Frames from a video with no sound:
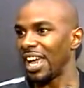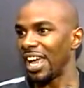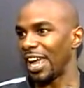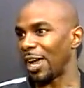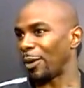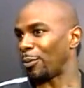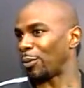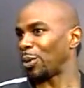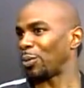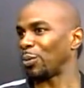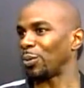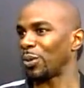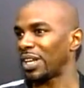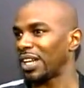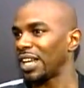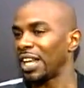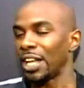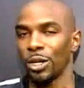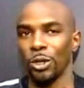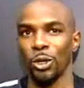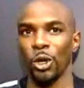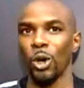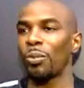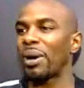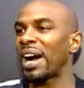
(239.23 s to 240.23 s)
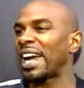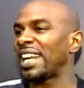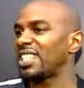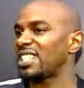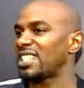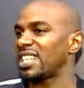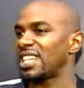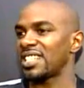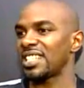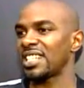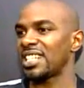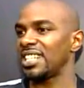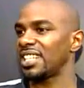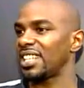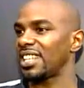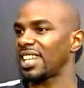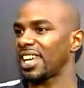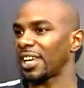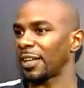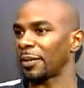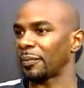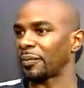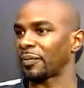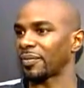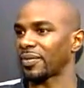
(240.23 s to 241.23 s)
and we win, nobody says
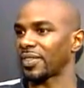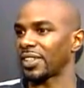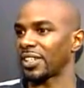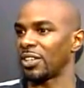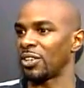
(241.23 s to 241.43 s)
anything.